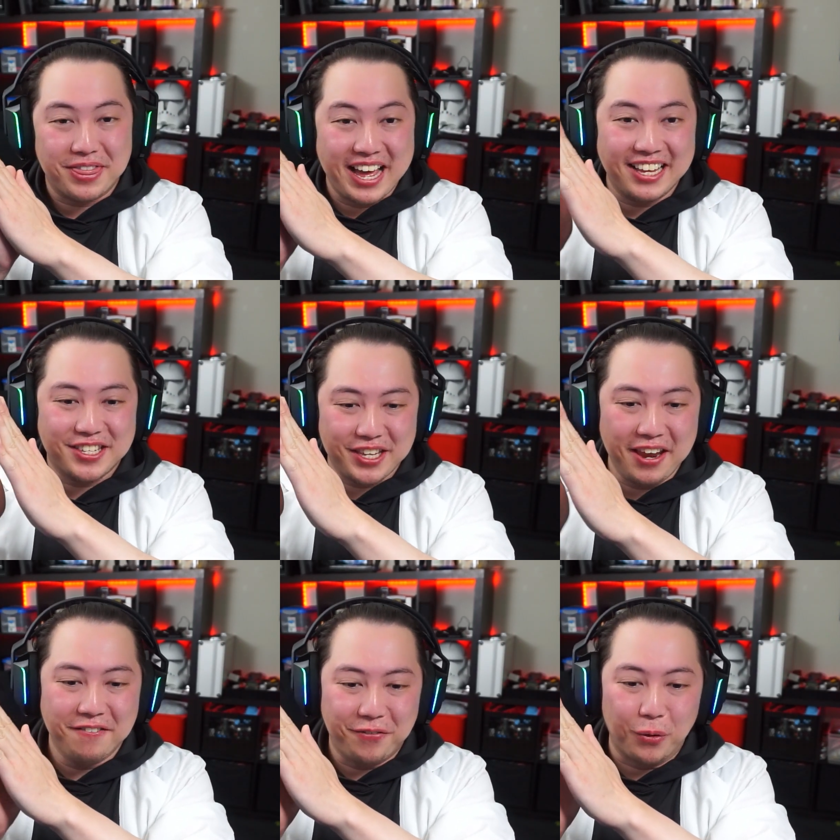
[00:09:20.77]
but that
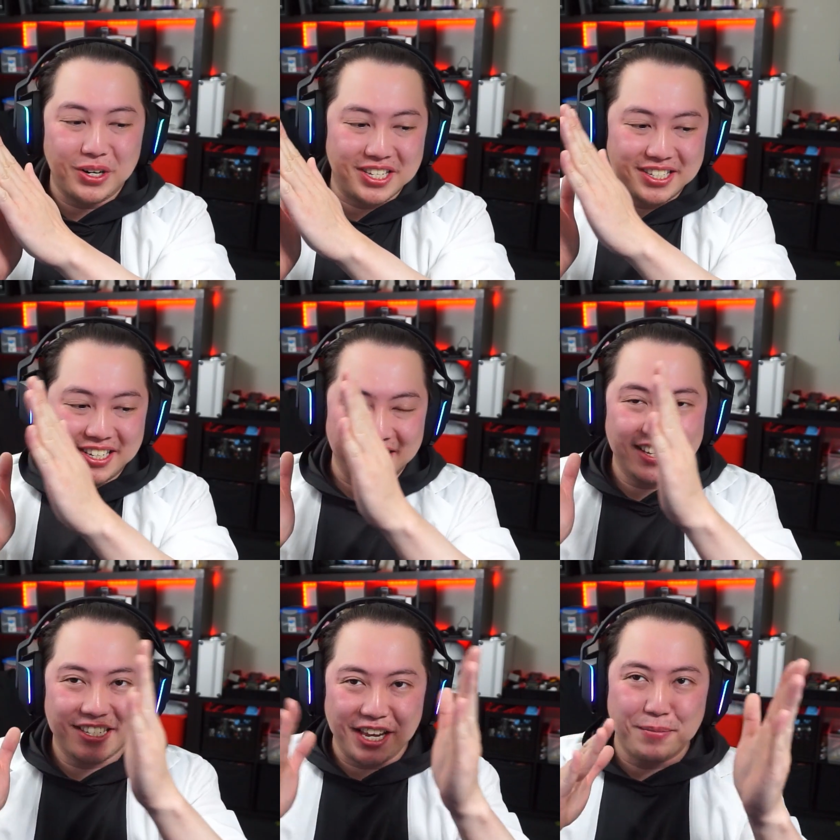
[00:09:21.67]
same force is the,
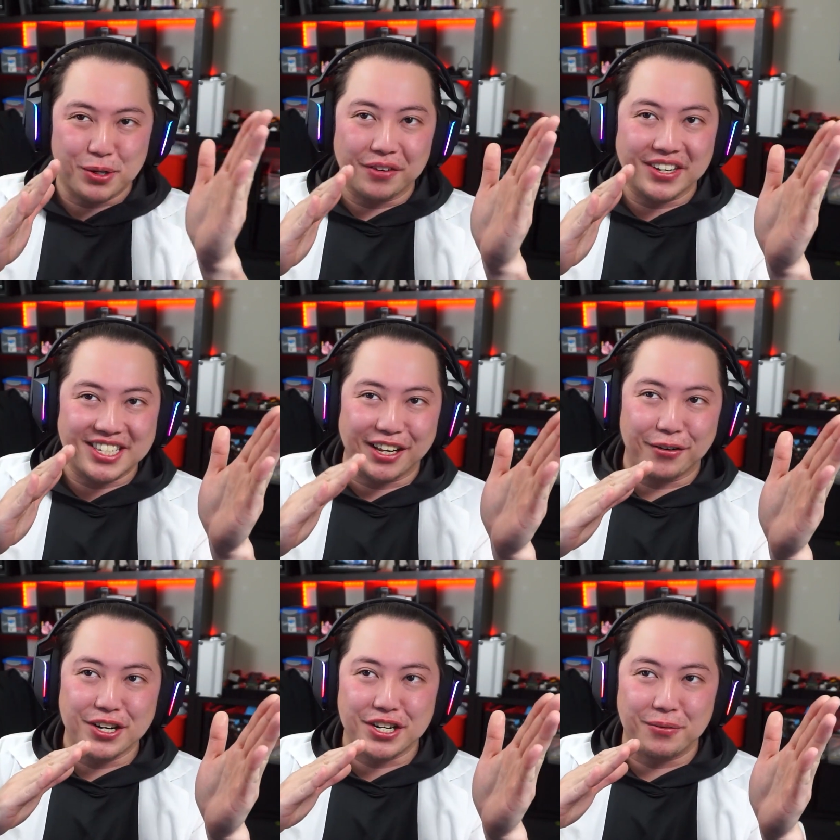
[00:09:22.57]
the same sort of
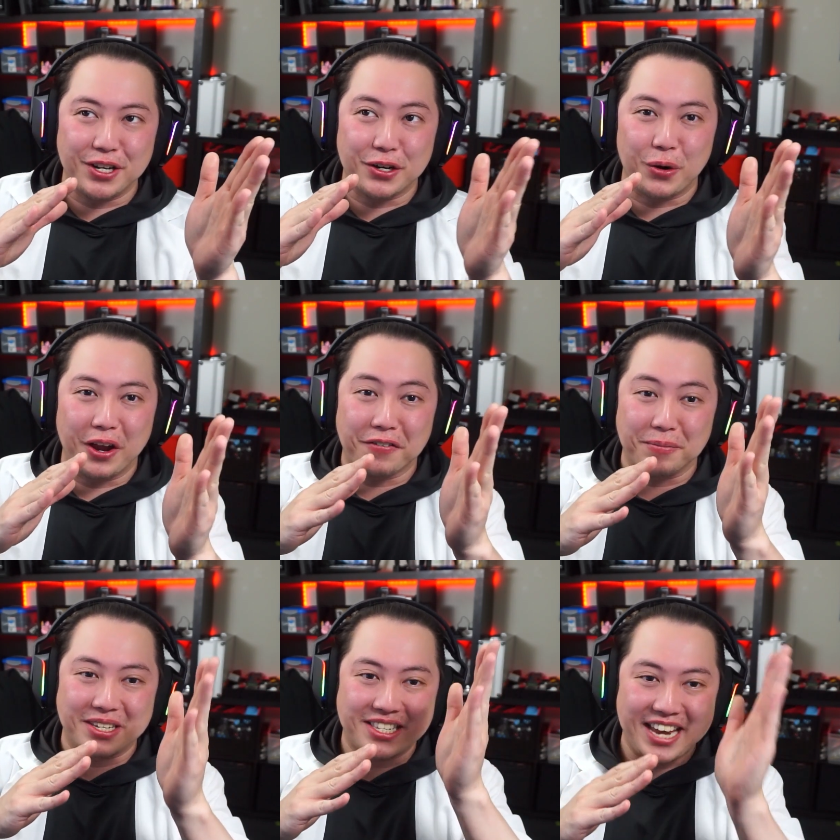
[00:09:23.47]
acceleration when you're going
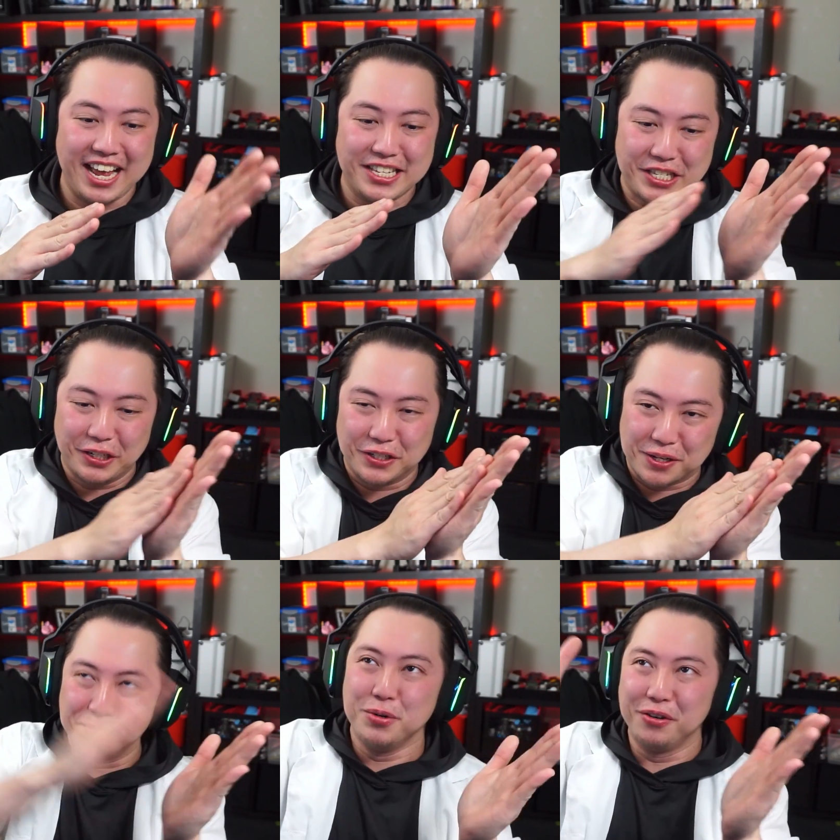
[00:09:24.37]
from a standstill
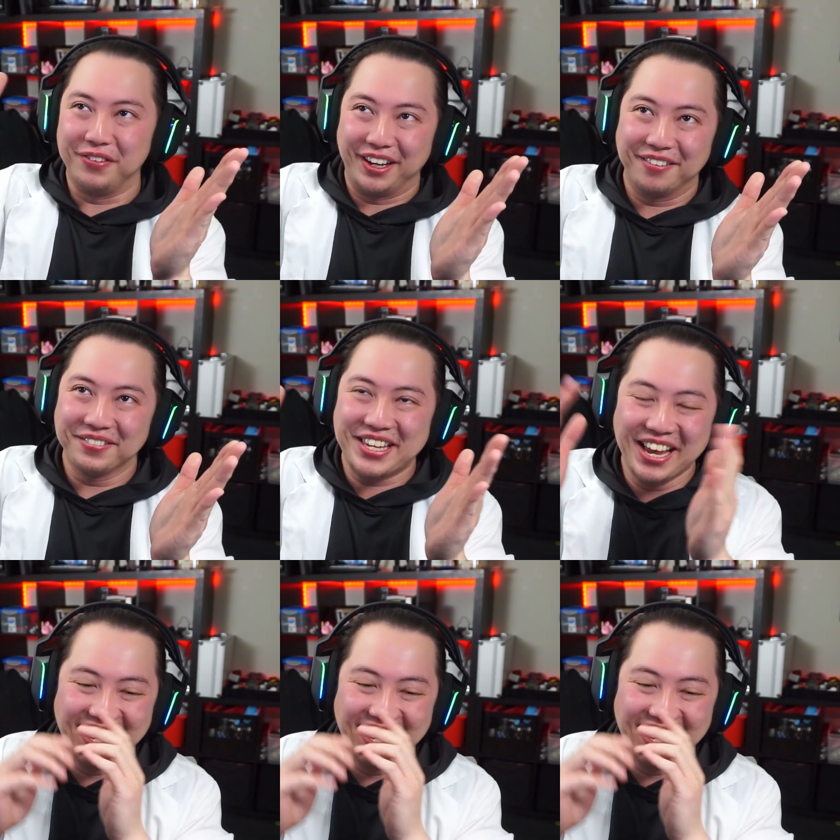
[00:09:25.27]
to moving.